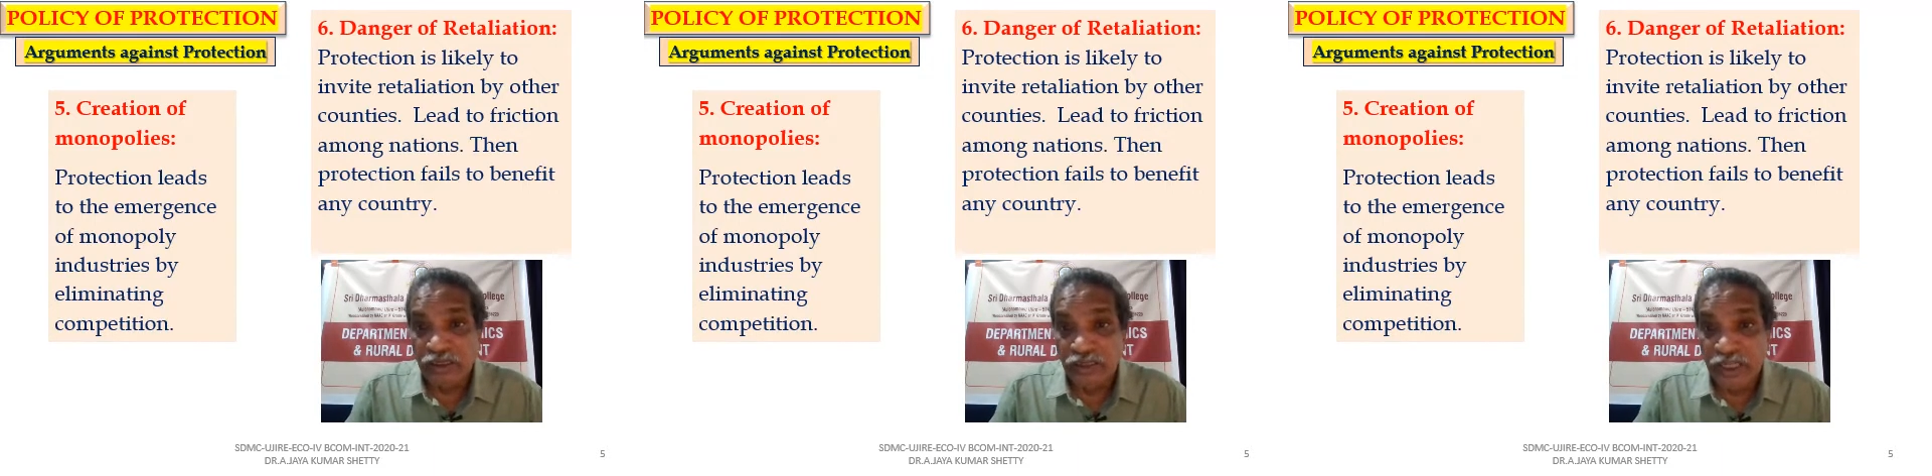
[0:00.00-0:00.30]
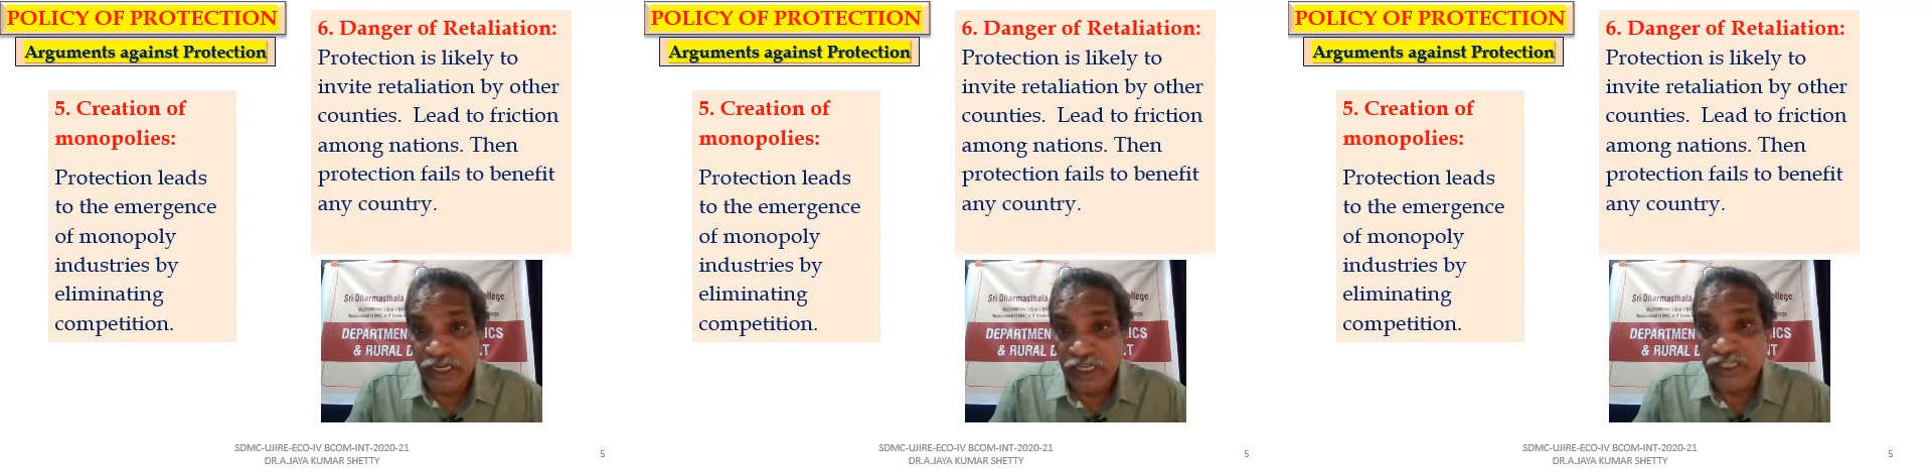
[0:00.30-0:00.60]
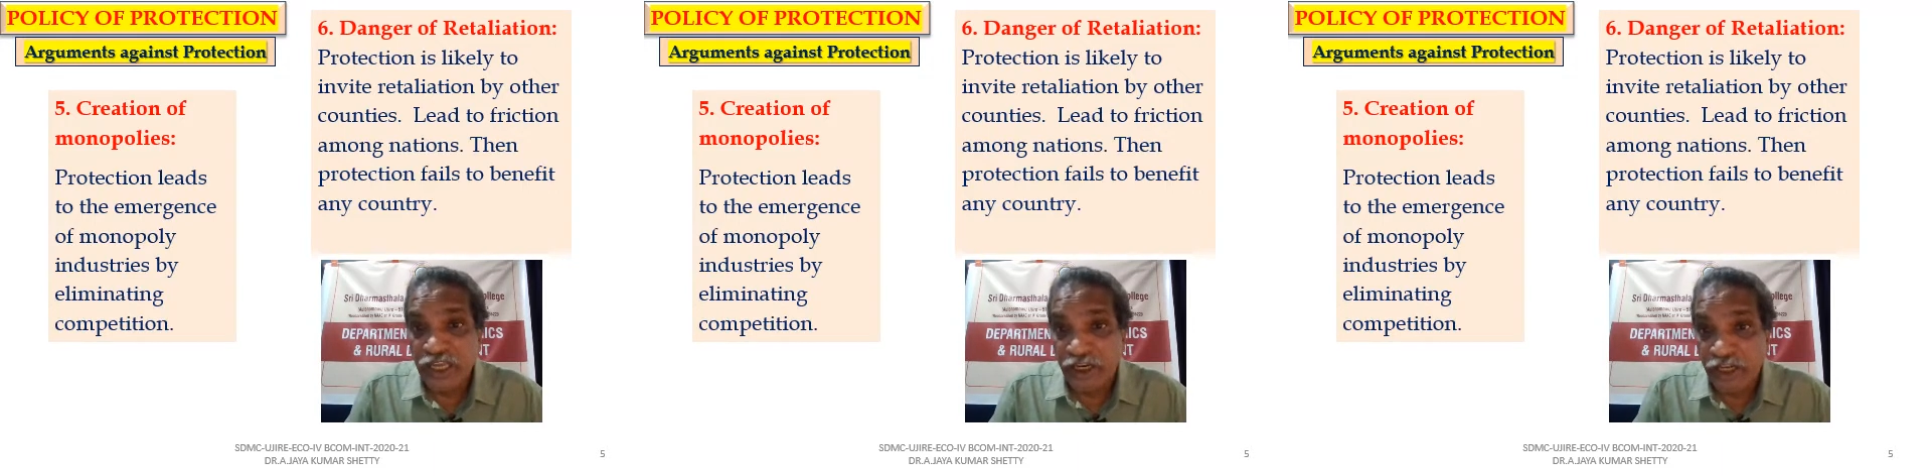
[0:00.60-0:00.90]
there
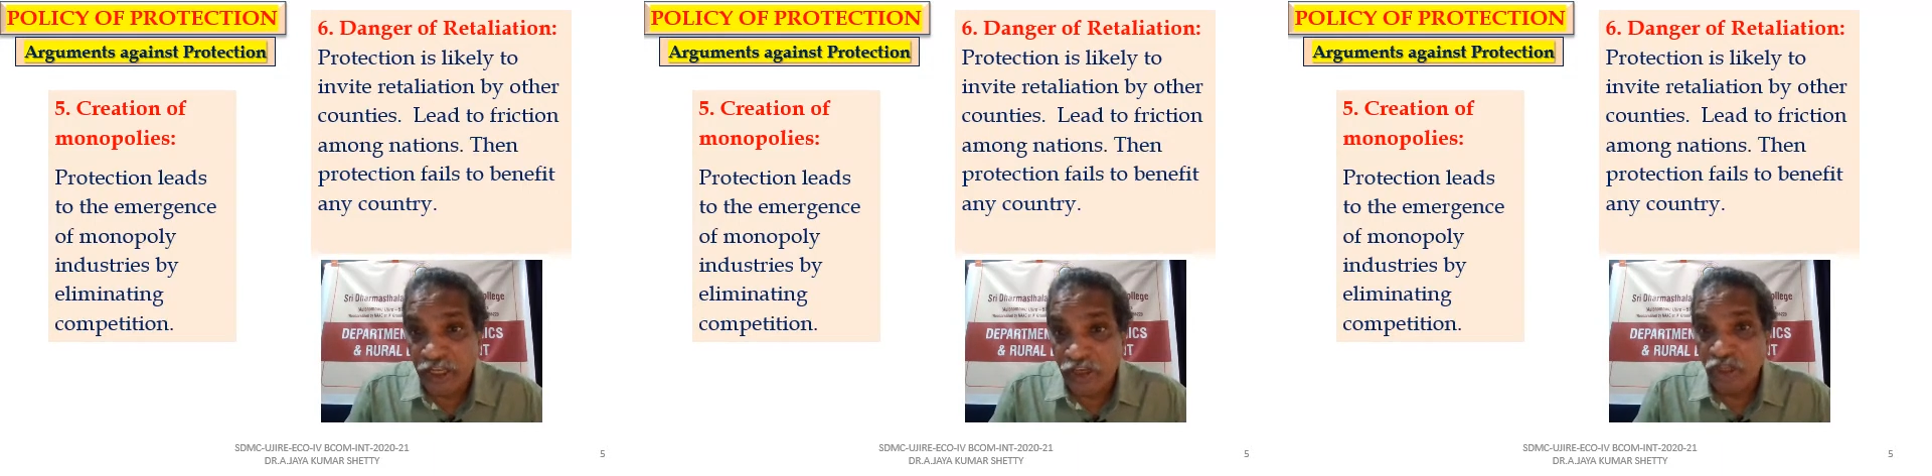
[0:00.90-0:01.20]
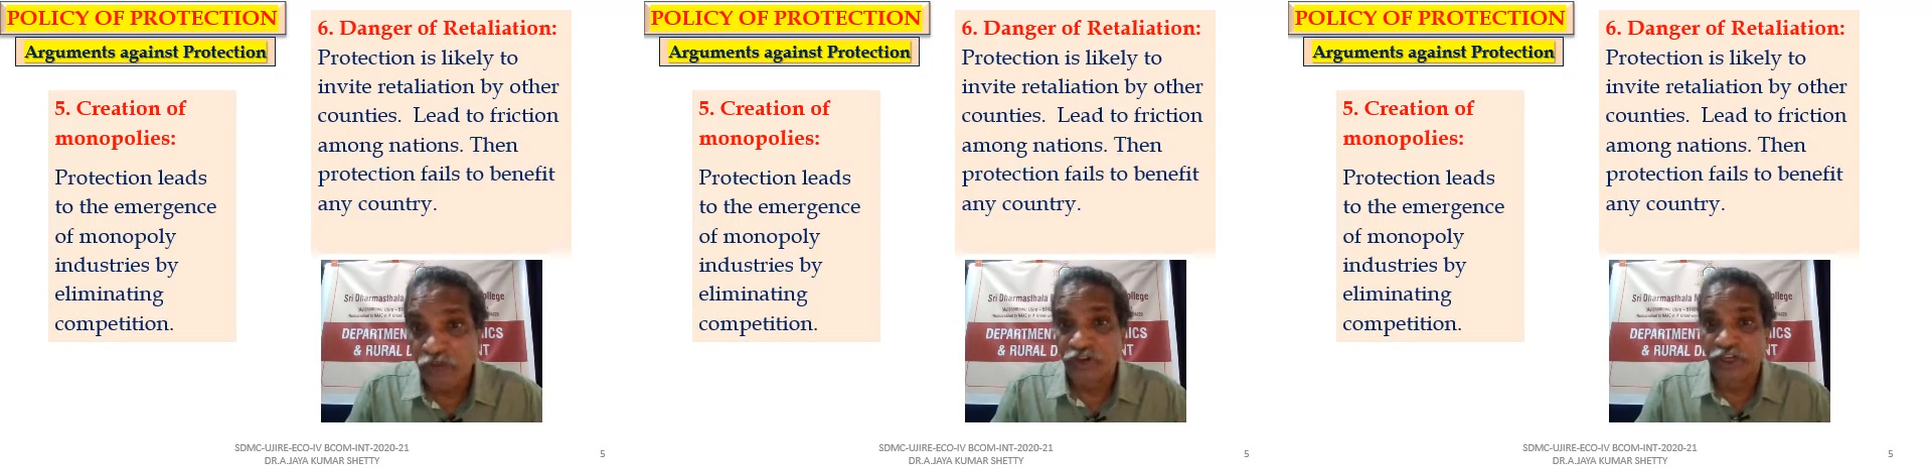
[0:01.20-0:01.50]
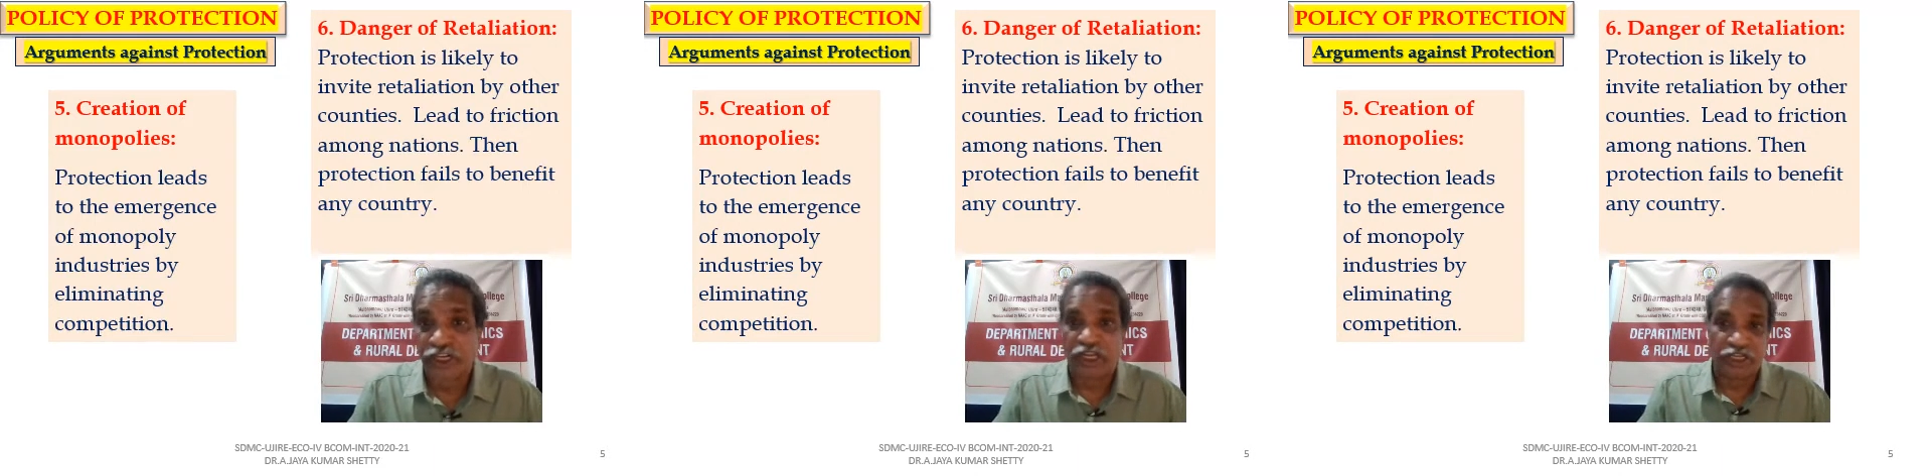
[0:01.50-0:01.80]
is a danger of
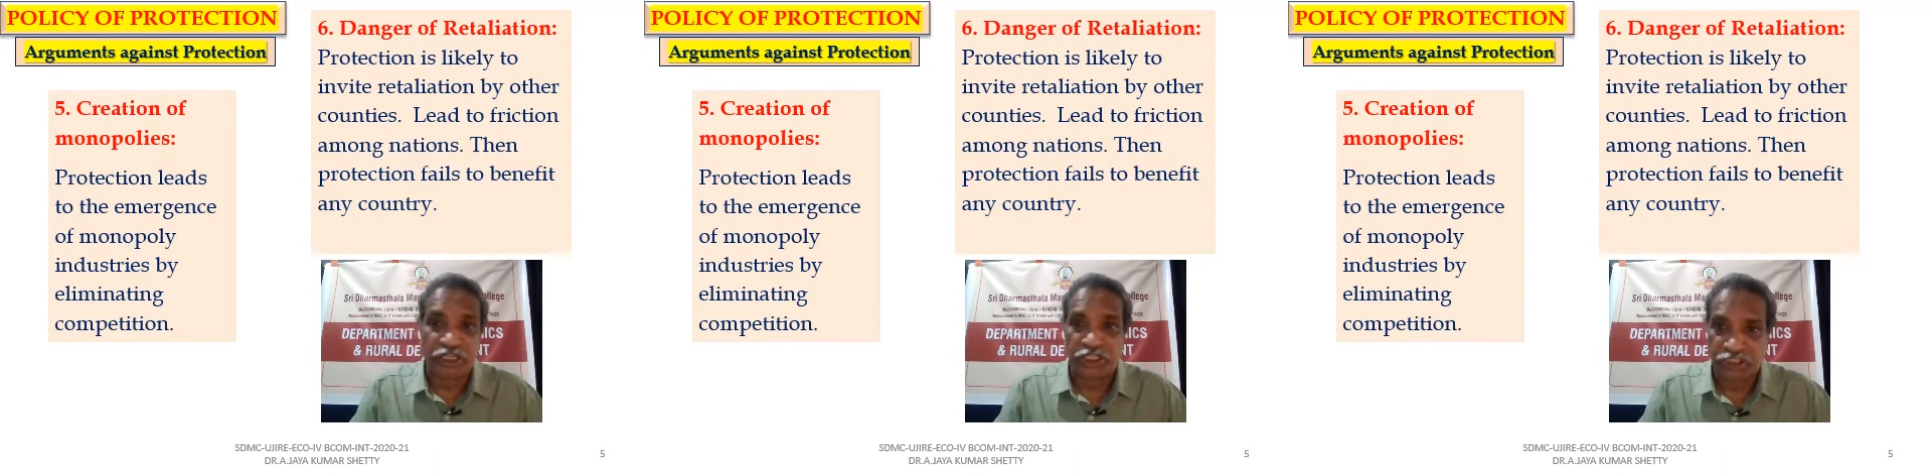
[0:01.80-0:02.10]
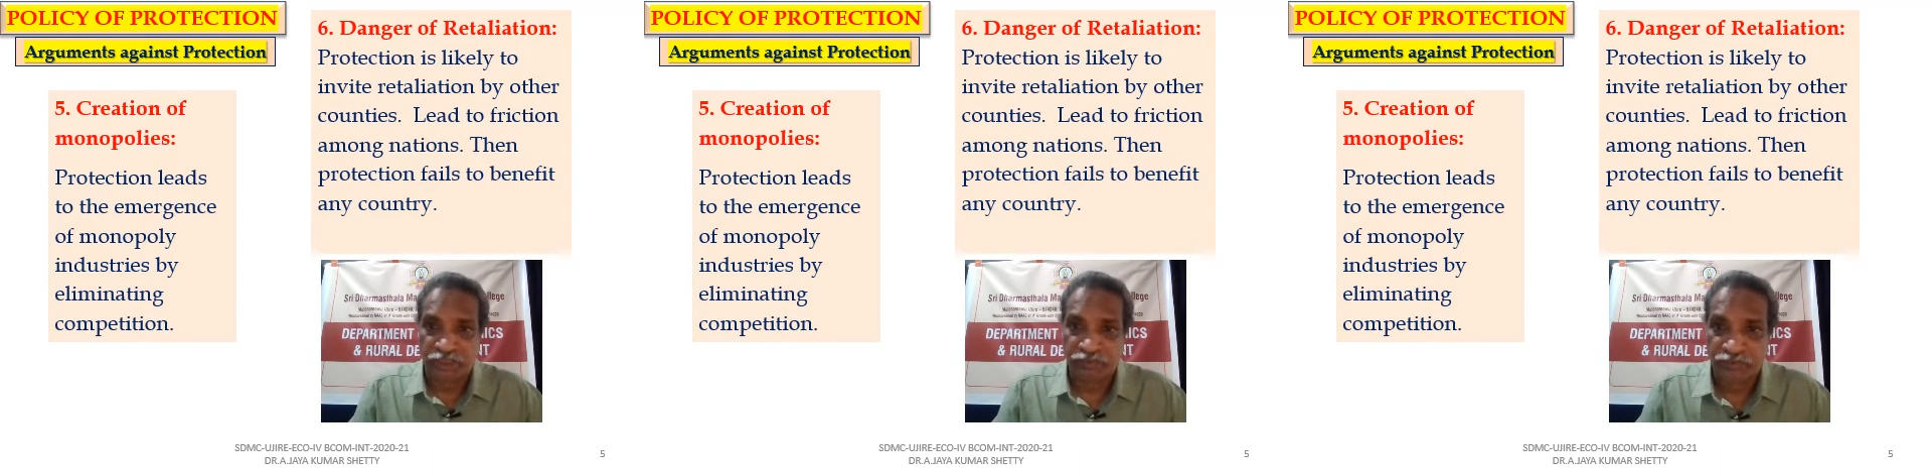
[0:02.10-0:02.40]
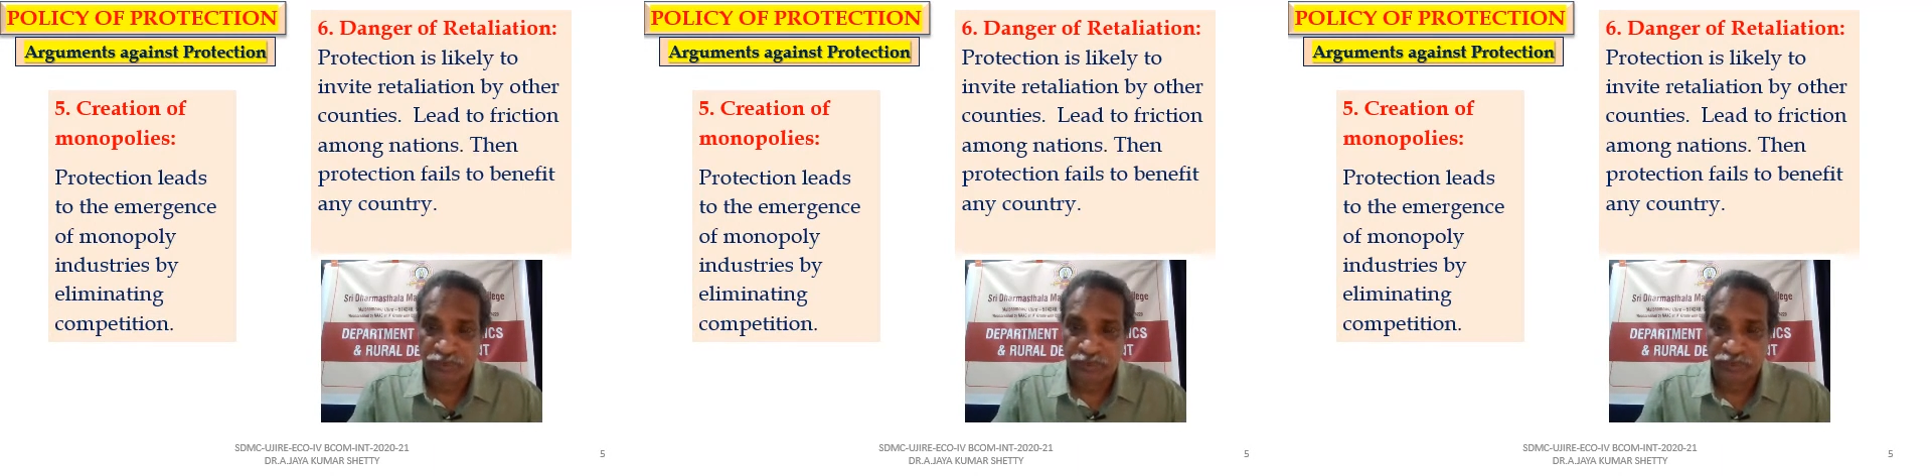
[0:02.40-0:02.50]
retaliation.